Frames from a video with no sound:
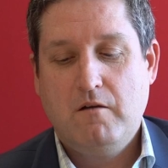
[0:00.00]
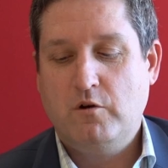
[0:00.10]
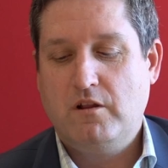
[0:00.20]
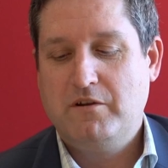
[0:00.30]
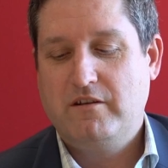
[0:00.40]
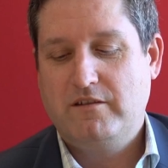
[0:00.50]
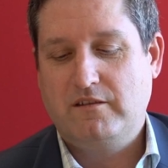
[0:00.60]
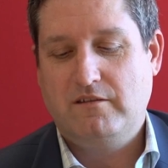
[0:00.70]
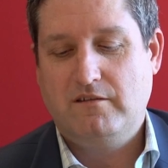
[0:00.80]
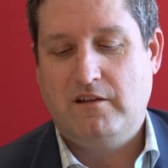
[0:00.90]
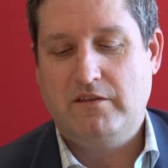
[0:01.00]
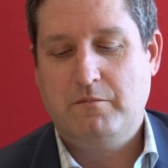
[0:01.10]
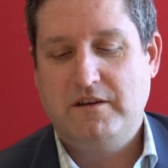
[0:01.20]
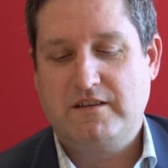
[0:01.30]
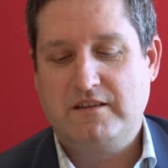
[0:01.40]
Well, I mean, I think like the
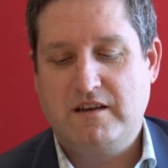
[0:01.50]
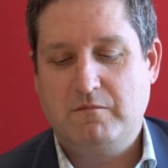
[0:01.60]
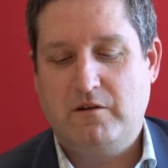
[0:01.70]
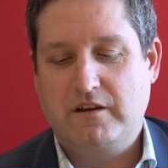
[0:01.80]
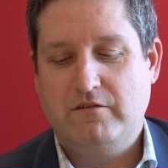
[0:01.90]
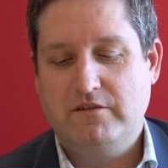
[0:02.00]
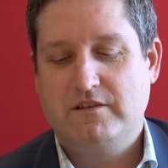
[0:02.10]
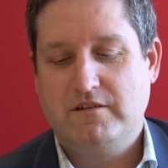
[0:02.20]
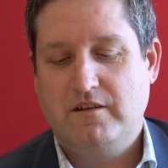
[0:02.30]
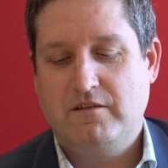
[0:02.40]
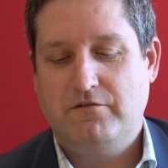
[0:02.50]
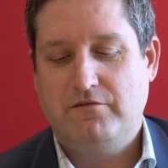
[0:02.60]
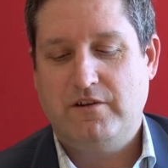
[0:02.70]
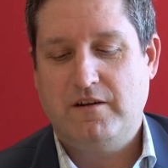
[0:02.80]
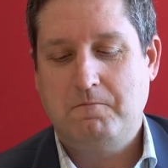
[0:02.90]
best example I give is if
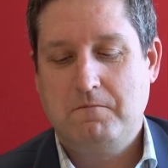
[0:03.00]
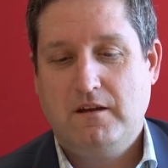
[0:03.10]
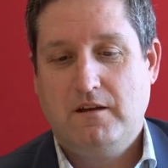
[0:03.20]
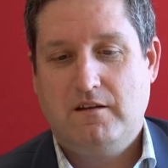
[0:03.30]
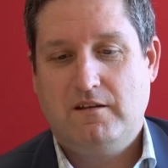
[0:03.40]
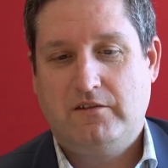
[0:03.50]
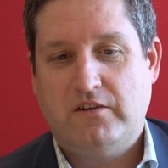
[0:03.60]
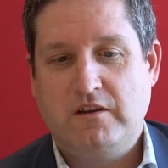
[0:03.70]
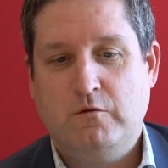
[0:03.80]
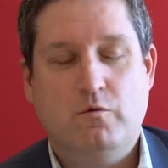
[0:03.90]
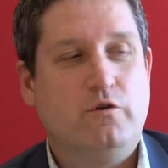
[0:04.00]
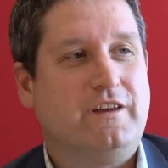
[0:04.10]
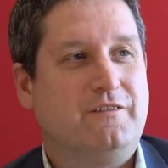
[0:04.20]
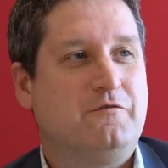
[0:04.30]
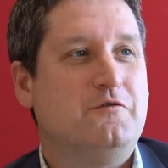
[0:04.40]
say you're
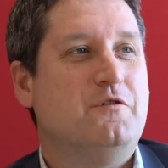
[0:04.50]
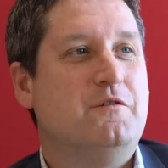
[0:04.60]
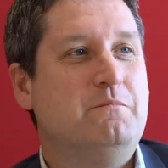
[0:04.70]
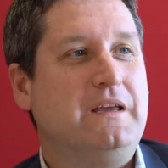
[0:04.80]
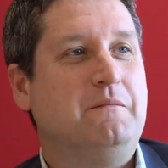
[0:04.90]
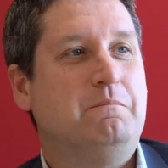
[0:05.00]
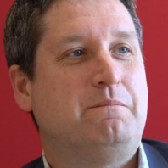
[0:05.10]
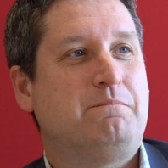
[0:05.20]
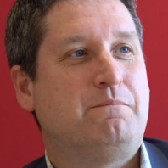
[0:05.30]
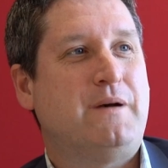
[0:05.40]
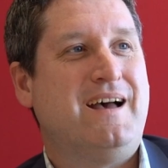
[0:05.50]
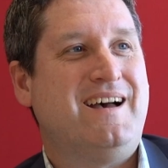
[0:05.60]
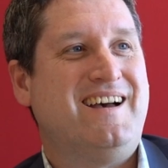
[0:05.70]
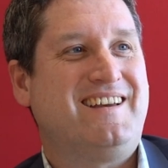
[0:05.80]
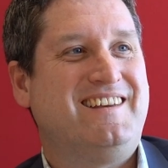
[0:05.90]
walking through a big
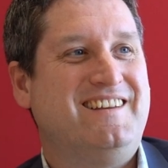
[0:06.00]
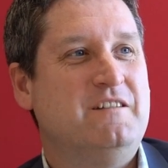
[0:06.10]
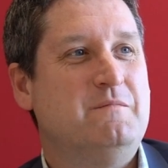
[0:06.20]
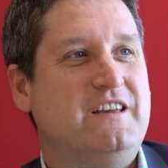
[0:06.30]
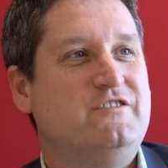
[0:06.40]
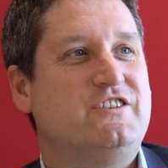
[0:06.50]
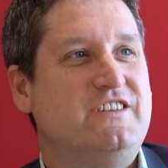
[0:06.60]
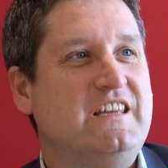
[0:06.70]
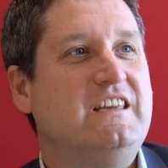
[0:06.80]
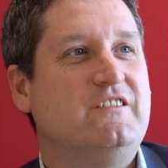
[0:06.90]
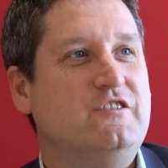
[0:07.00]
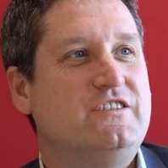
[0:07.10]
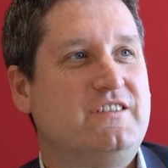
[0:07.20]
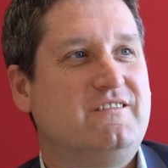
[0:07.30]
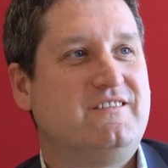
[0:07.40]
park in a major city and you
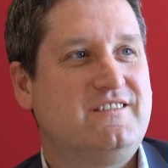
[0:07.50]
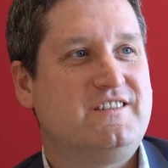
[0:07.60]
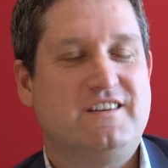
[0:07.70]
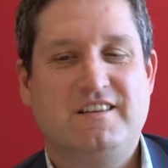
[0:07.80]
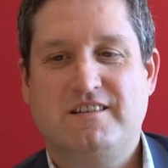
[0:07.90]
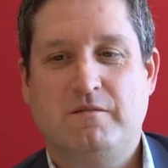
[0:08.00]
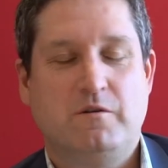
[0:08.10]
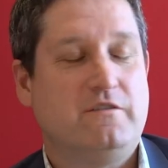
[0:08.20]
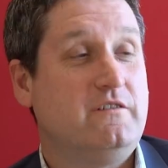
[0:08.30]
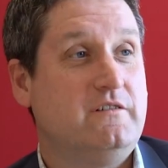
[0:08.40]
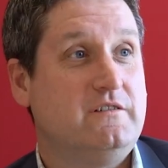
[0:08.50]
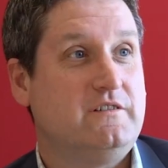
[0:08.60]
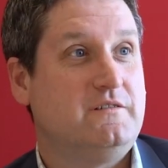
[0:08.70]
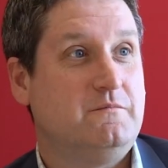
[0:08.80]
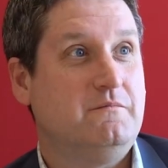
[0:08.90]
see someone who's